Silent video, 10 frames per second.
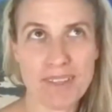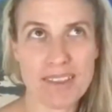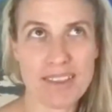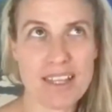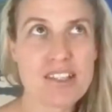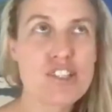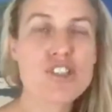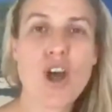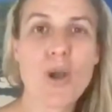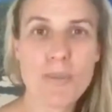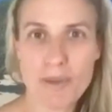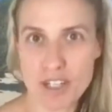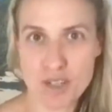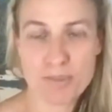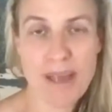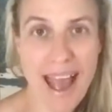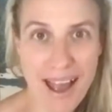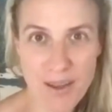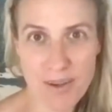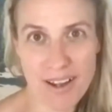there's so much
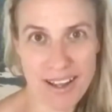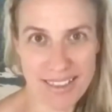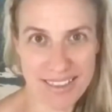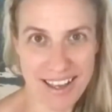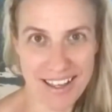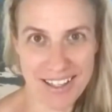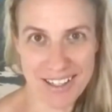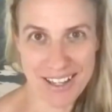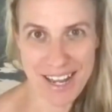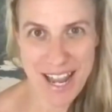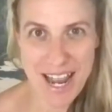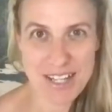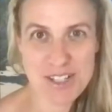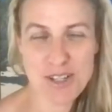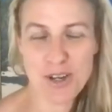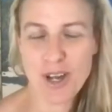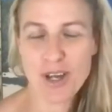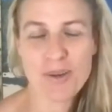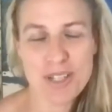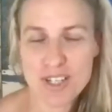power in that. And so a
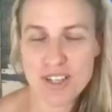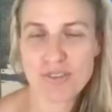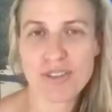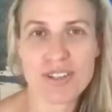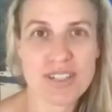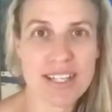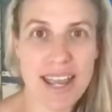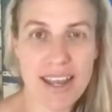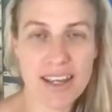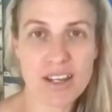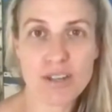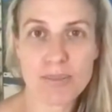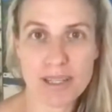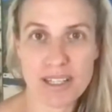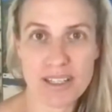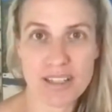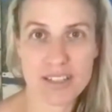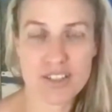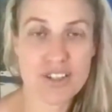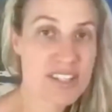question for you today could be
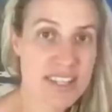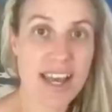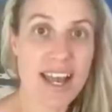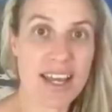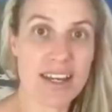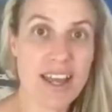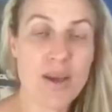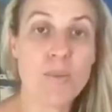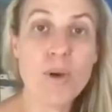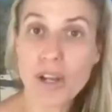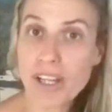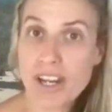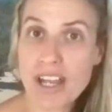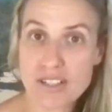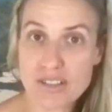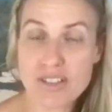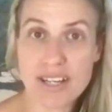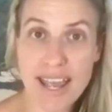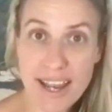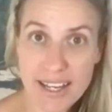just that. What can I do
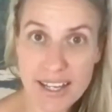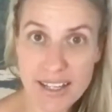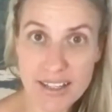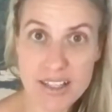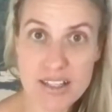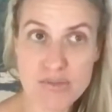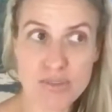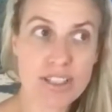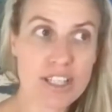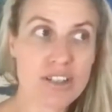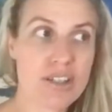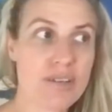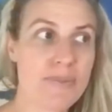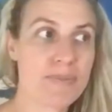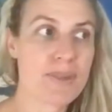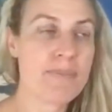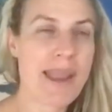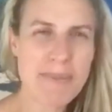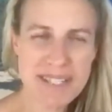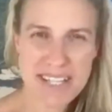today that's really going to
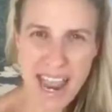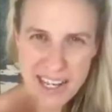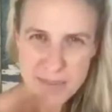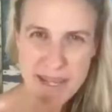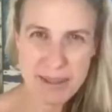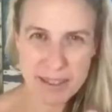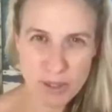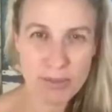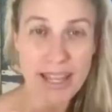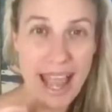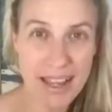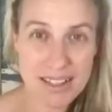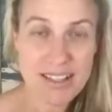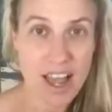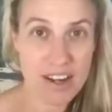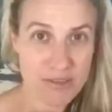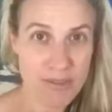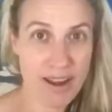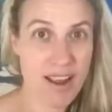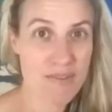maybe take me a little bit outside of
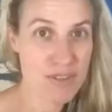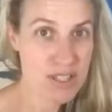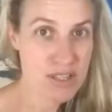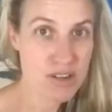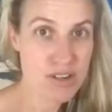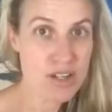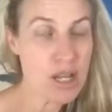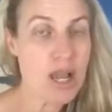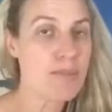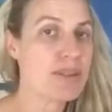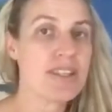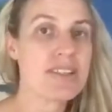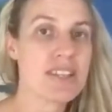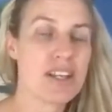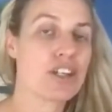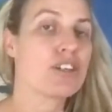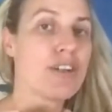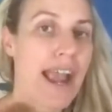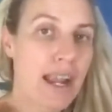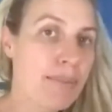my comfort zone, but that's going to
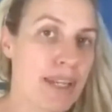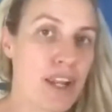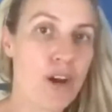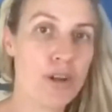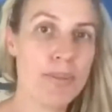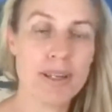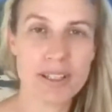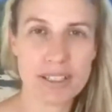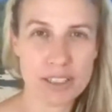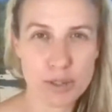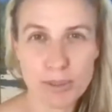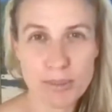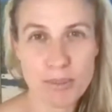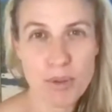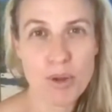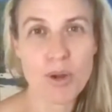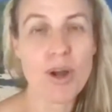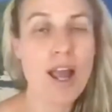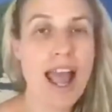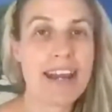crack me open a little bit more
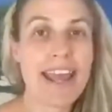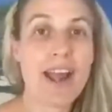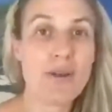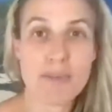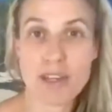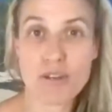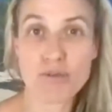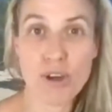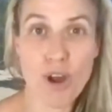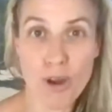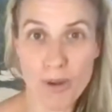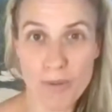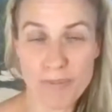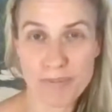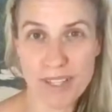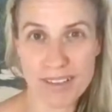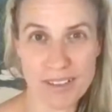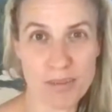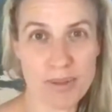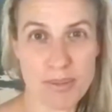and help me grow a
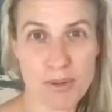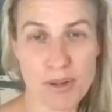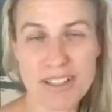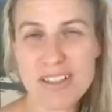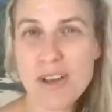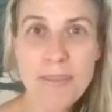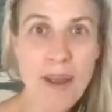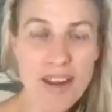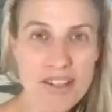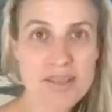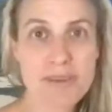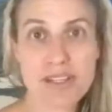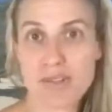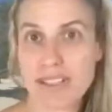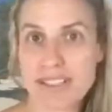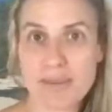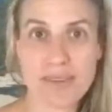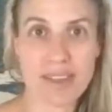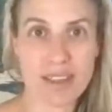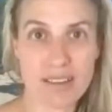little bit more? And so it might just be doing
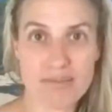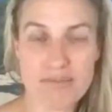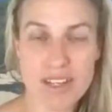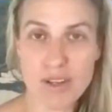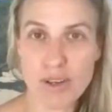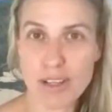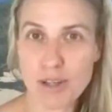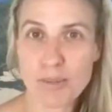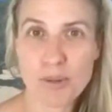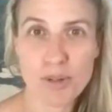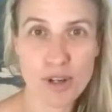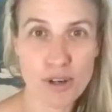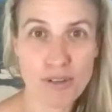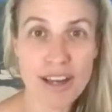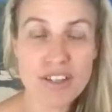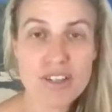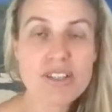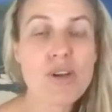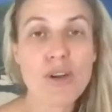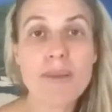something, a little more courageous,
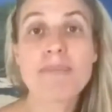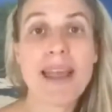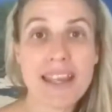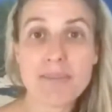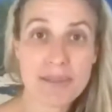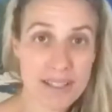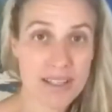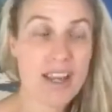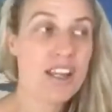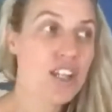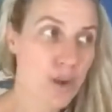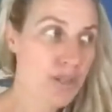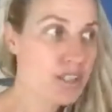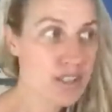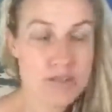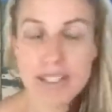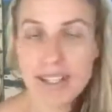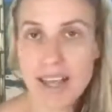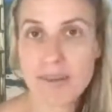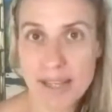or it may be going and doing
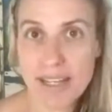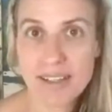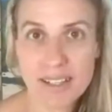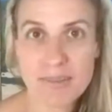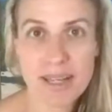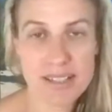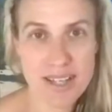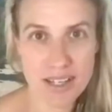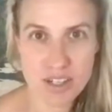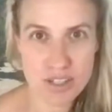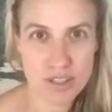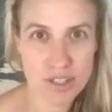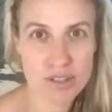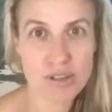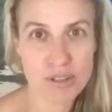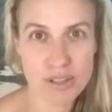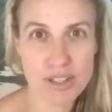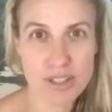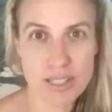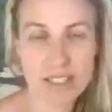that healing meditation that you know that
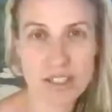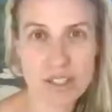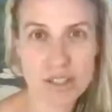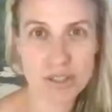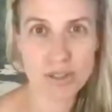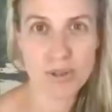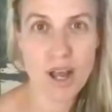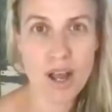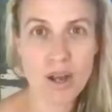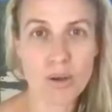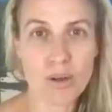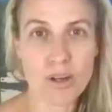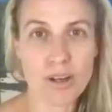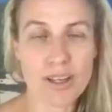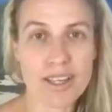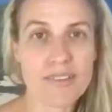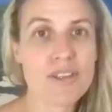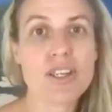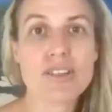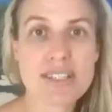you need to do, or
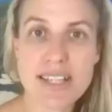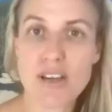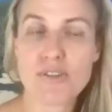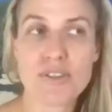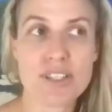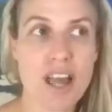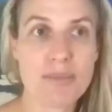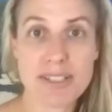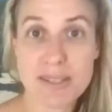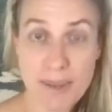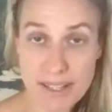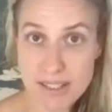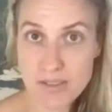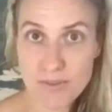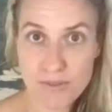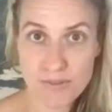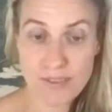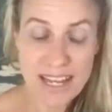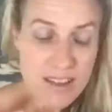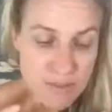giving yourself the time and space to
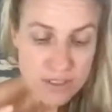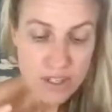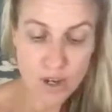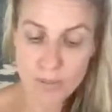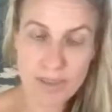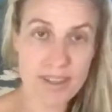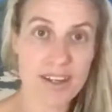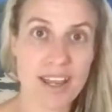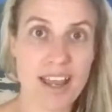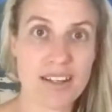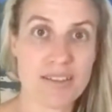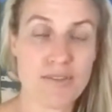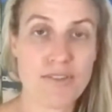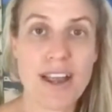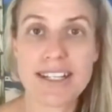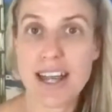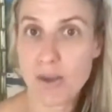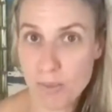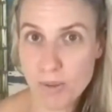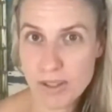even go within and find
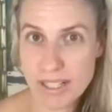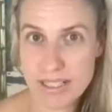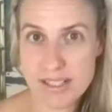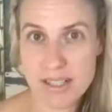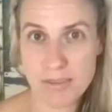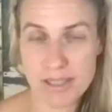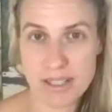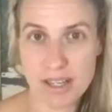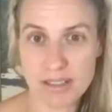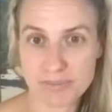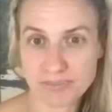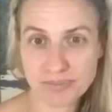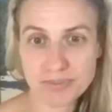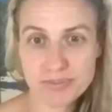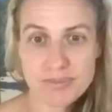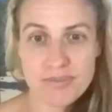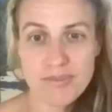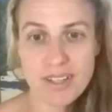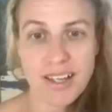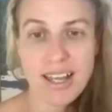out what needs to be done.
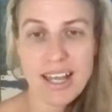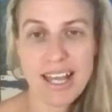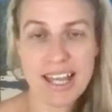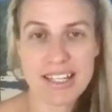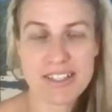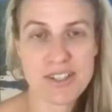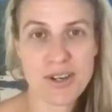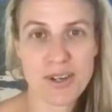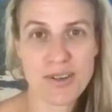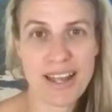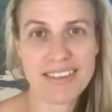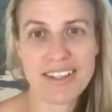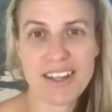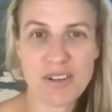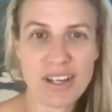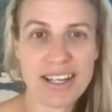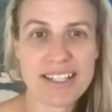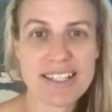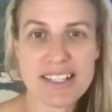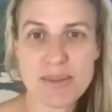So, and then, I
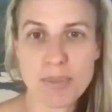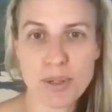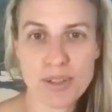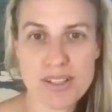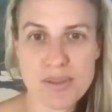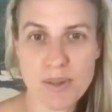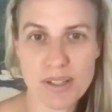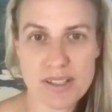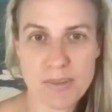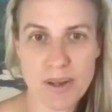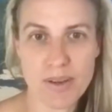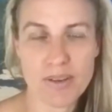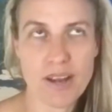guess there's a bonus one as well.